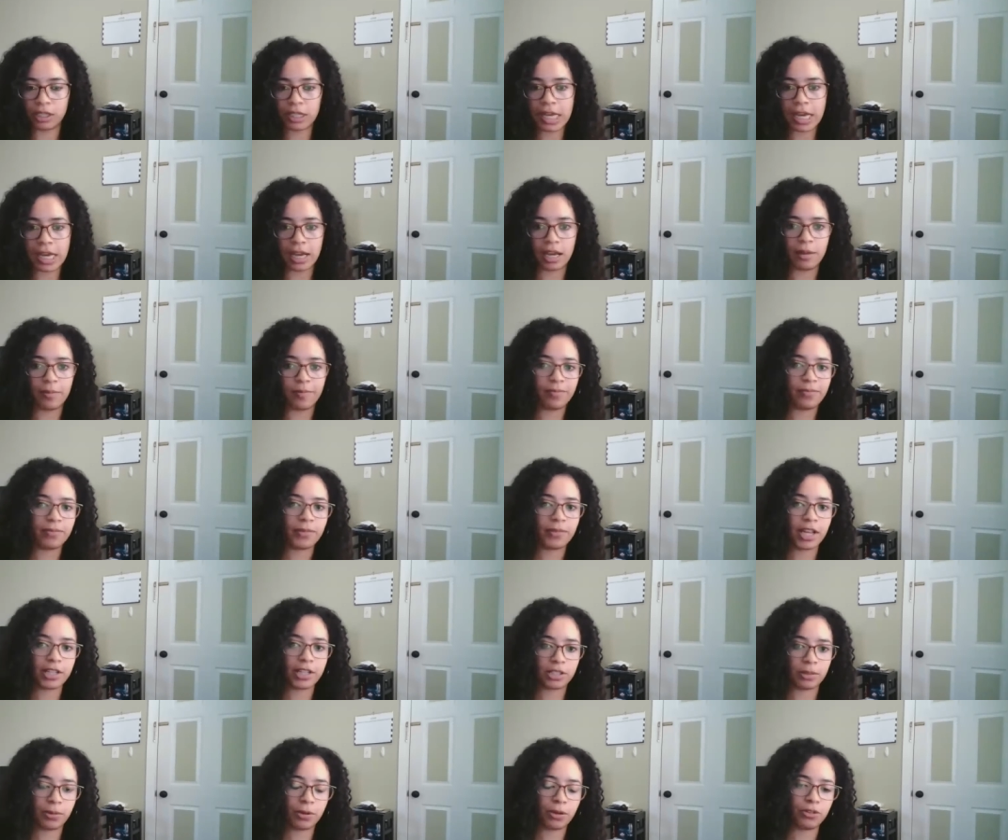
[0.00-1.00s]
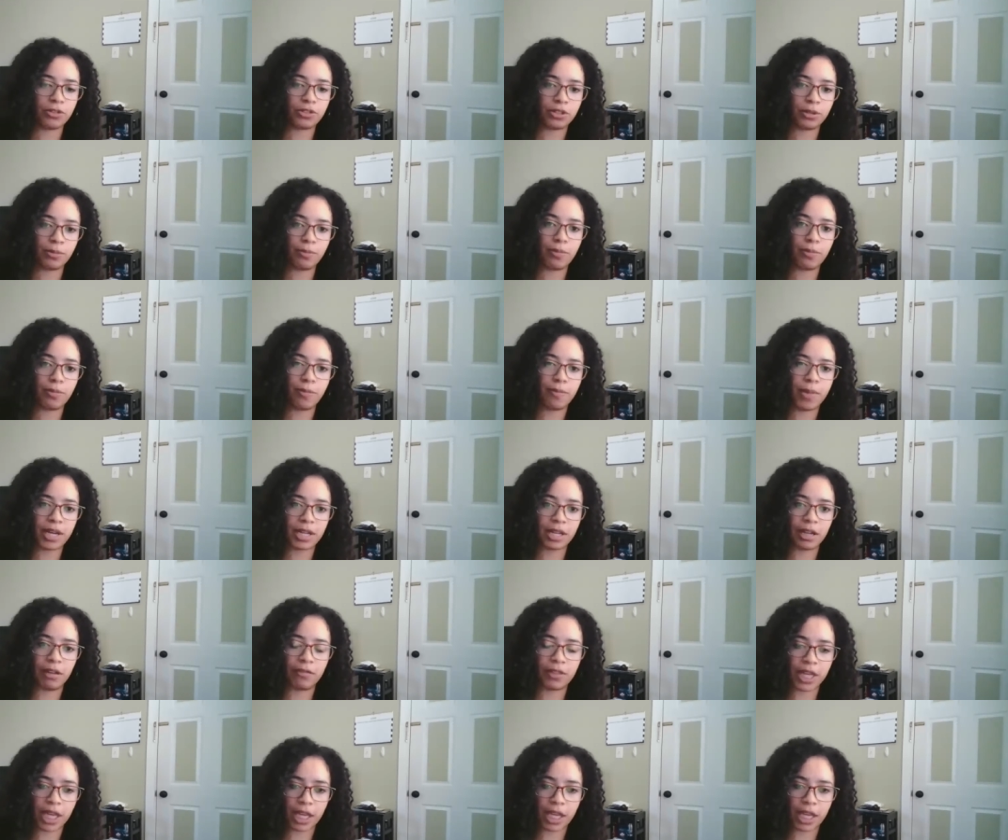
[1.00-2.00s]
as opposed to many
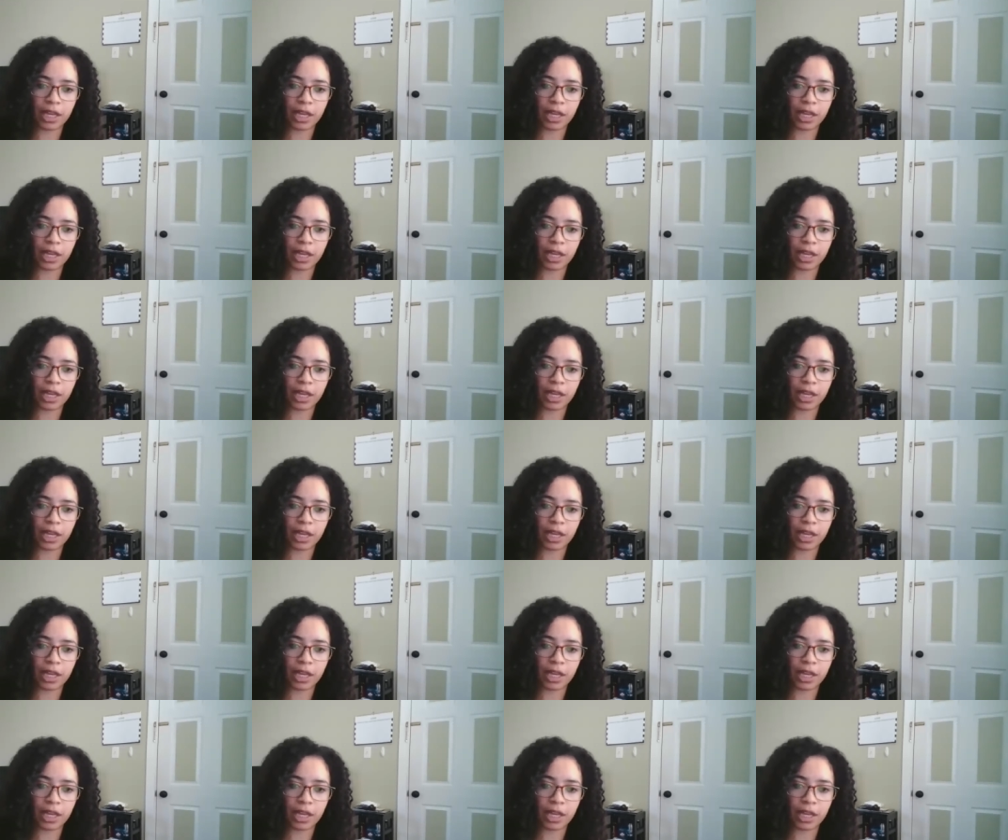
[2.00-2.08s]
of the